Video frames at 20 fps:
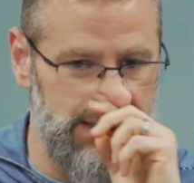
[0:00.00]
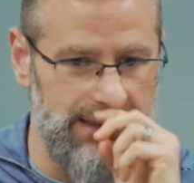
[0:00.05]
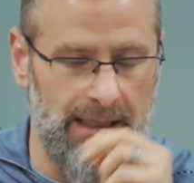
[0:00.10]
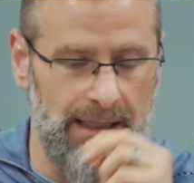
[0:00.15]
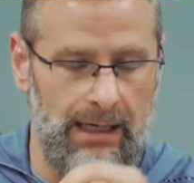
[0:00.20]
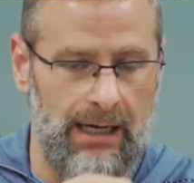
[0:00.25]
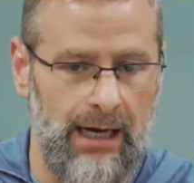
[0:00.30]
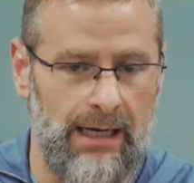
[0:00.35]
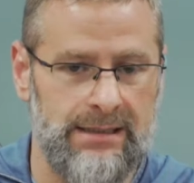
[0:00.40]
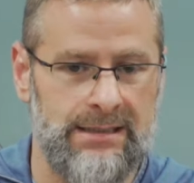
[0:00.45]

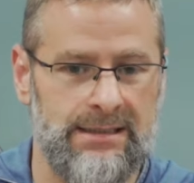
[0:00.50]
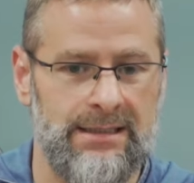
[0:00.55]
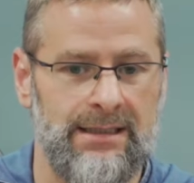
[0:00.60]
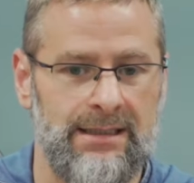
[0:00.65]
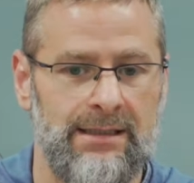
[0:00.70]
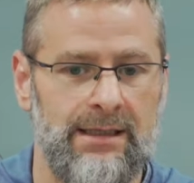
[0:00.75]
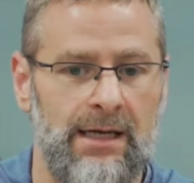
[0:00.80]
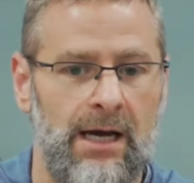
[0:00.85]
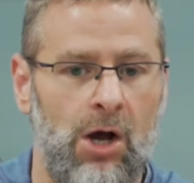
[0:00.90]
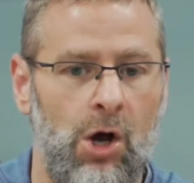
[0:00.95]
that God
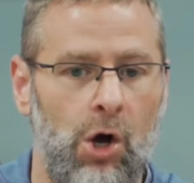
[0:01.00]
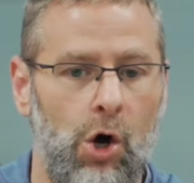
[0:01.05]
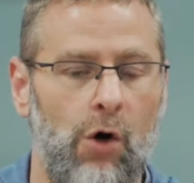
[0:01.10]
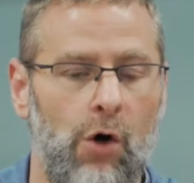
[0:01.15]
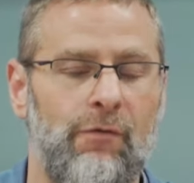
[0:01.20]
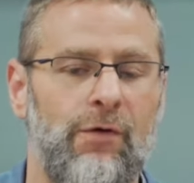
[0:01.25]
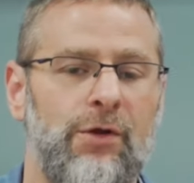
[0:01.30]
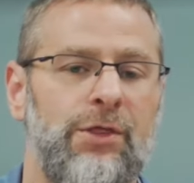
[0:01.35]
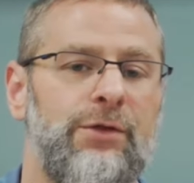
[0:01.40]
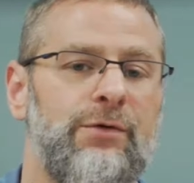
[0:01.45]
sent
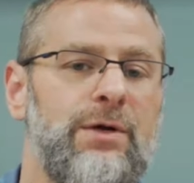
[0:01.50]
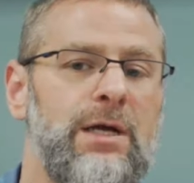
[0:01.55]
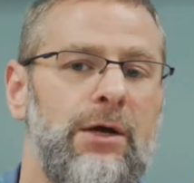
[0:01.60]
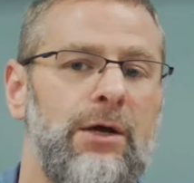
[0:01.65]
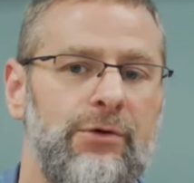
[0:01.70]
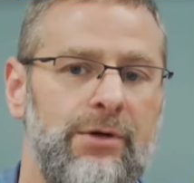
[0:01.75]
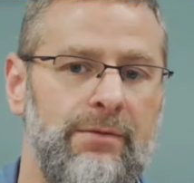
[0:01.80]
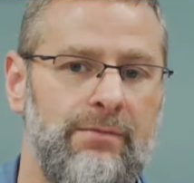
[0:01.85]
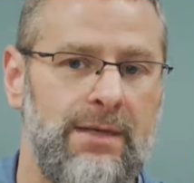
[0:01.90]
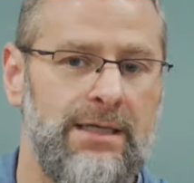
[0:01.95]
over
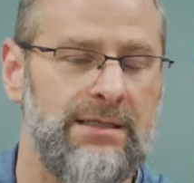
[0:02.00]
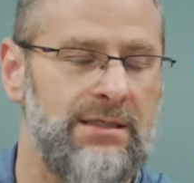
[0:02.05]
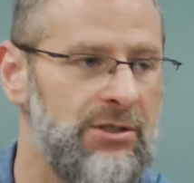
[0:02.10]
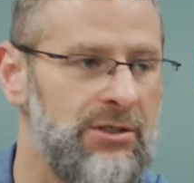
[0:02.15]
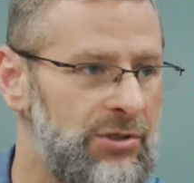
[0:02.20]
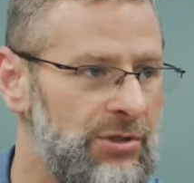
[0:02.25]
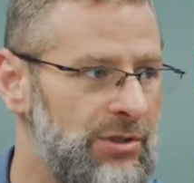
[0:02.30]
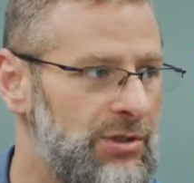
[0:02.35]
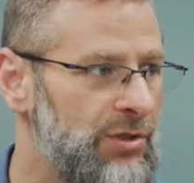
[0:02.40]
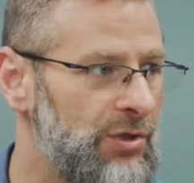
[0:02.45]
300
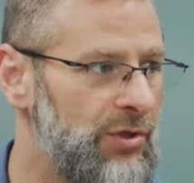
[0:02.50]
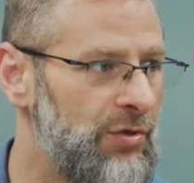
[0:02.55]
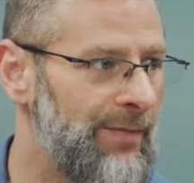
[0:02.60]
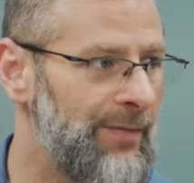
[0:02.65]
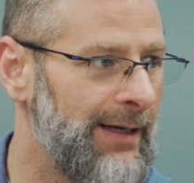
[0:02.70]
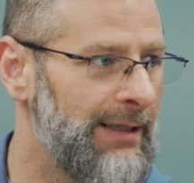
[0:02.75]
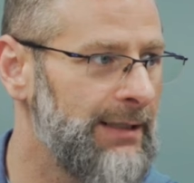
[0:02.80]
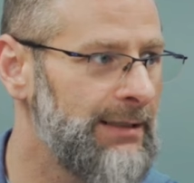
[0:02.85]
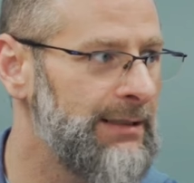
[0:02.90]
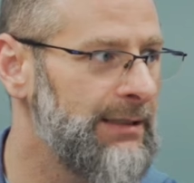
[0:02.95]
messengers to
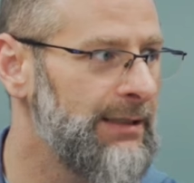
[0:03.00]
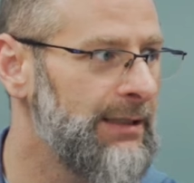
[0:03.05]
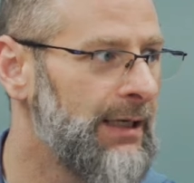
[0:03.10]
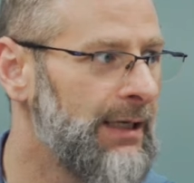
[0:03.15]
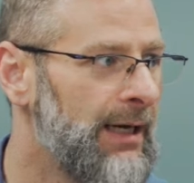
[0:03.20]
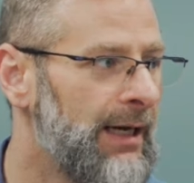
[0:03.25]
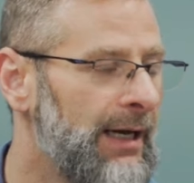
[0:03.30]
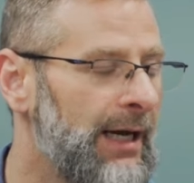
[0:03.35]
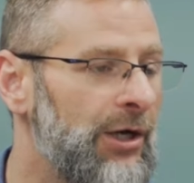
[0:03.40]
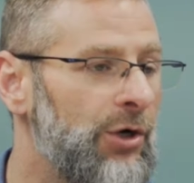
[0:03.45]
humanity
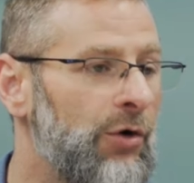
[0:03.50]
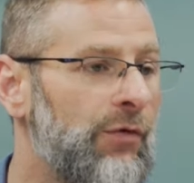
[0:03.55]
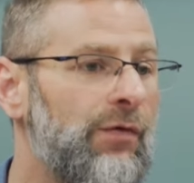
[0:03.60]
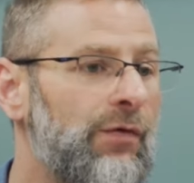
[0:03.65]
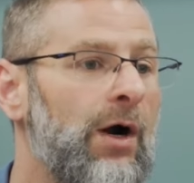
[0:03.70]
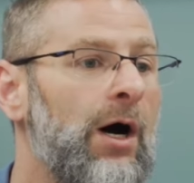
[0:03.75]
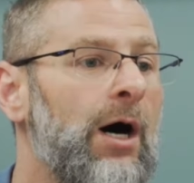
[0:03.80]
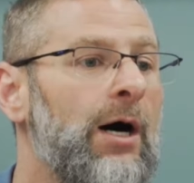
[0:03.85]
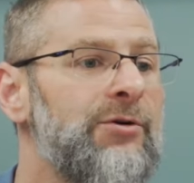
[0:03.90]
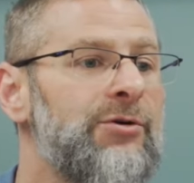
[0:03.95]
and
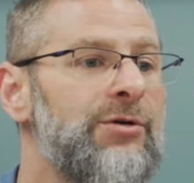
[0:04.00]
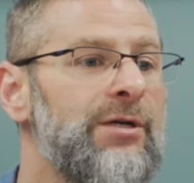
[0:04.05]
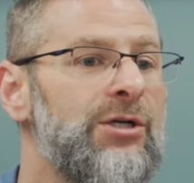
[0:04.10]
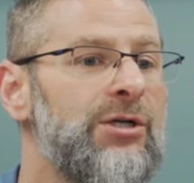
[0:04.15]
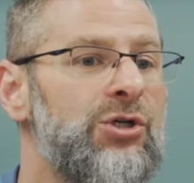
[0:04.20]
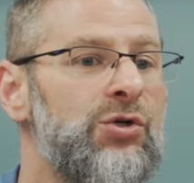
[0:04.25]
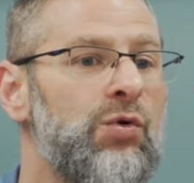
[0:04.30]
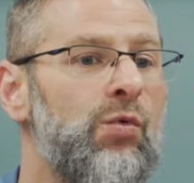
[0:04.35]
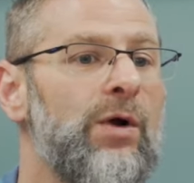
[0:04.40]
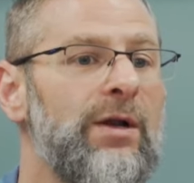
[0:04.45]
over
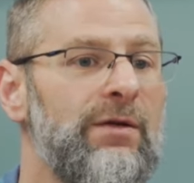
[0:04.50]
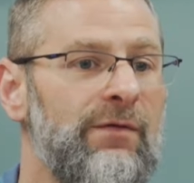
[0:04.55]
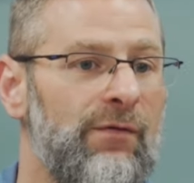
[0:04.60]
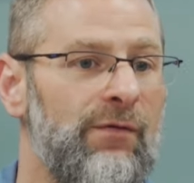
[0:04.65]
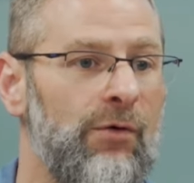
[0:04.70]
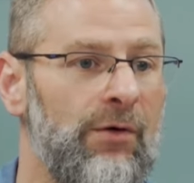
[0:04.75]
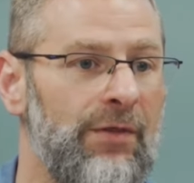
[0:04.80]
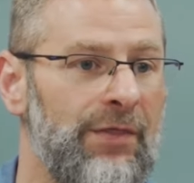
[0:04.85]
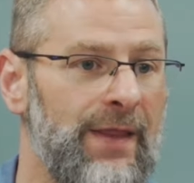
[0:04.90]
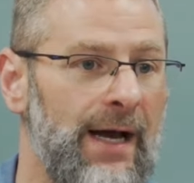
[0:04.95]

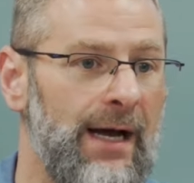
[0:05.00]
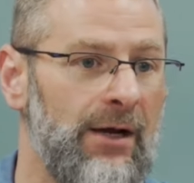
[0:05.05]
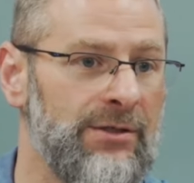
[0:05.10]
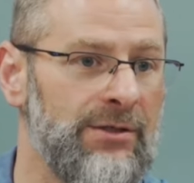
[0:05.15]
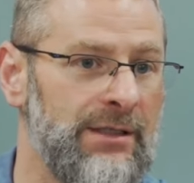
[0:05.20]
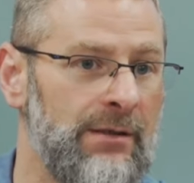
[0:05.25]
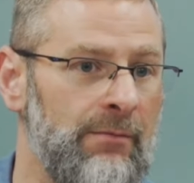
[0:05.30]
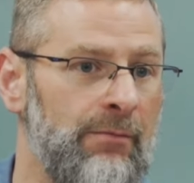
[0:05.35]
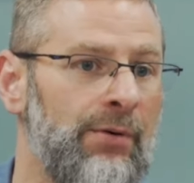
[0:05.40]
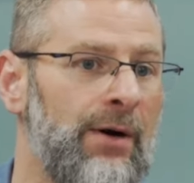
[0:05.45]

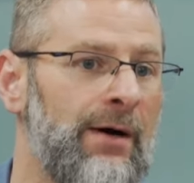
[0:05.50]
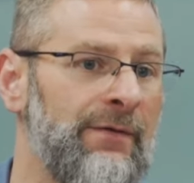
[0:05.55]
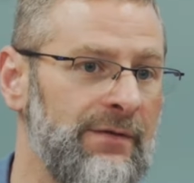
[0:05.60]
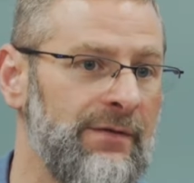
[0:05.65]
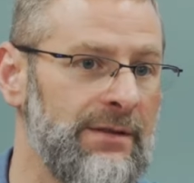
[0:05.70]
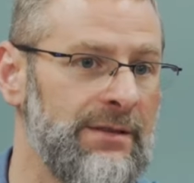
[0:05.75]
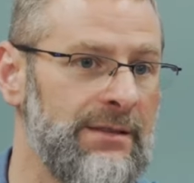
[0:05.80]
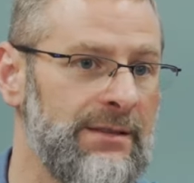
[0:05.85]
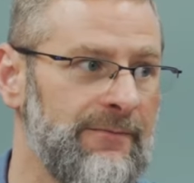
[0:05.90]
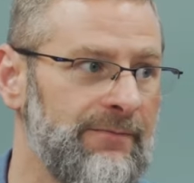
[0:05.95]
124,000
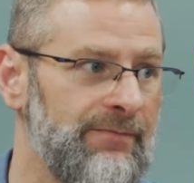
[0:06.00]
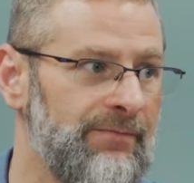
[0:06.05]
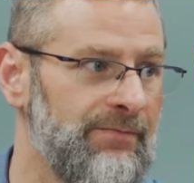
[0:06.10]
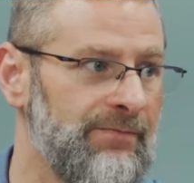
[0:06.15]
prophets.